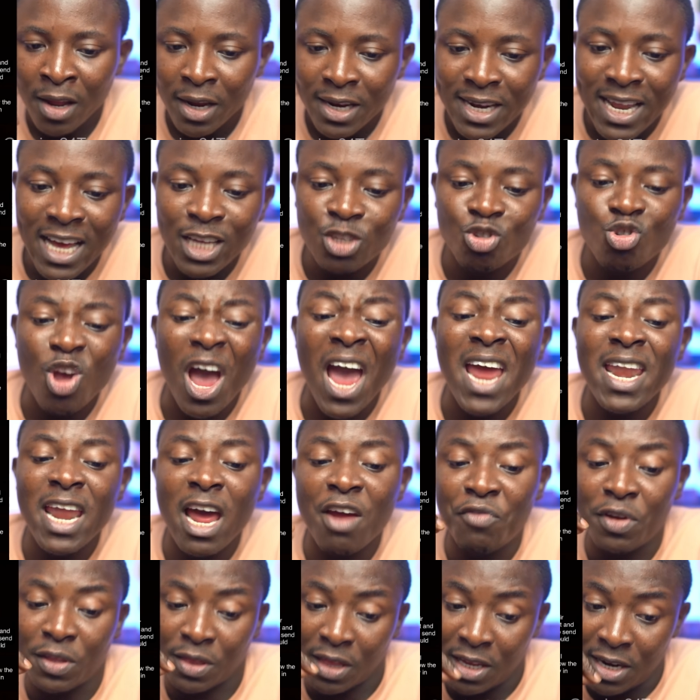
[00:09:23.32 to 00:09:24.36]
They tried
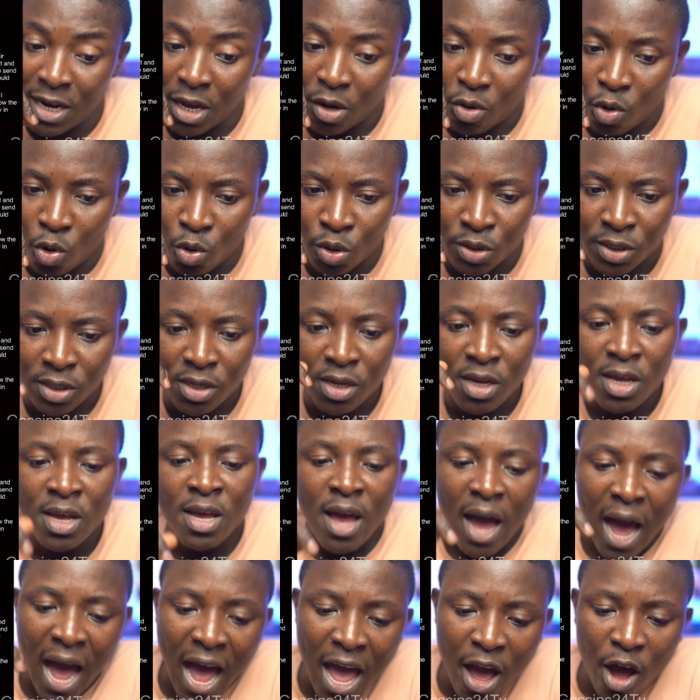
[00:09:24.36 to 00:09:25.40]
everything they could.
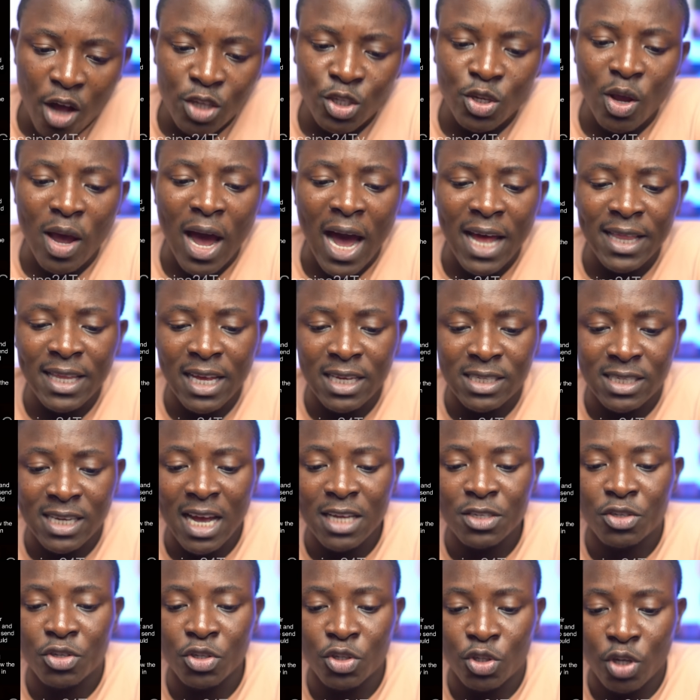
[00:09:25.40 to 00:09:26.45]
I also had the
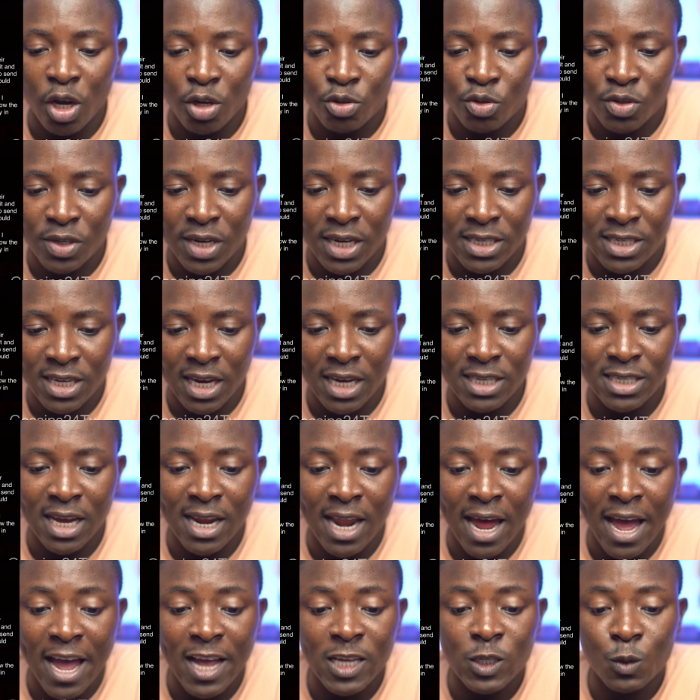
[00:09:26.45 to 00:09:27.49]
chance to talk to the judge
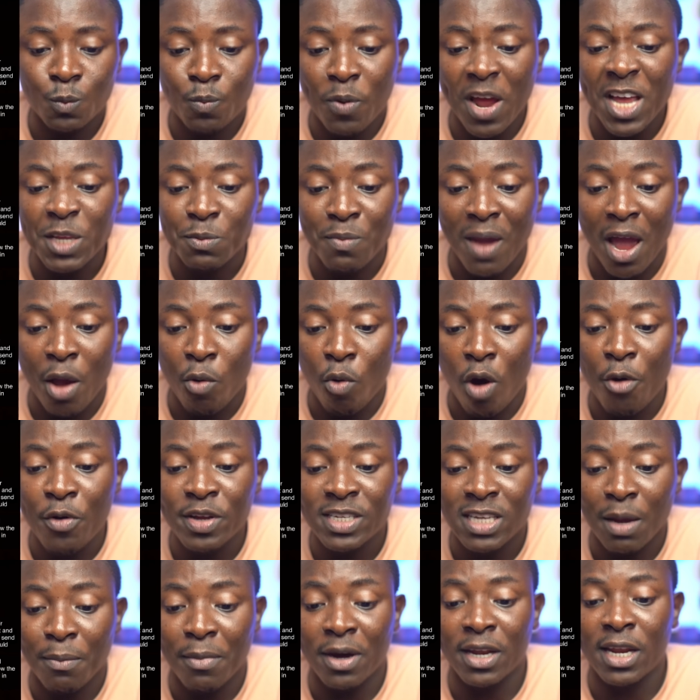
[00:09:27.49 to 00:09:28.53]
and I expressed my
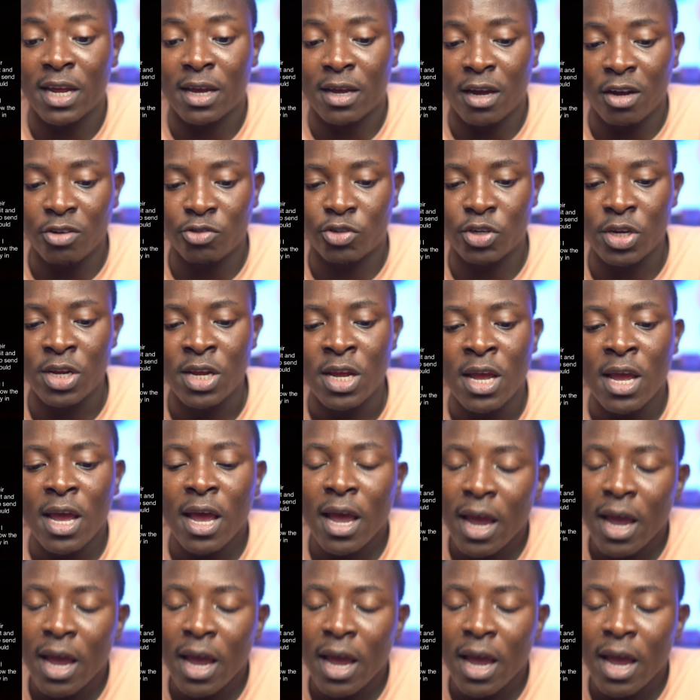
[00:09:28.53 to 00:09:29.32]
worries about the country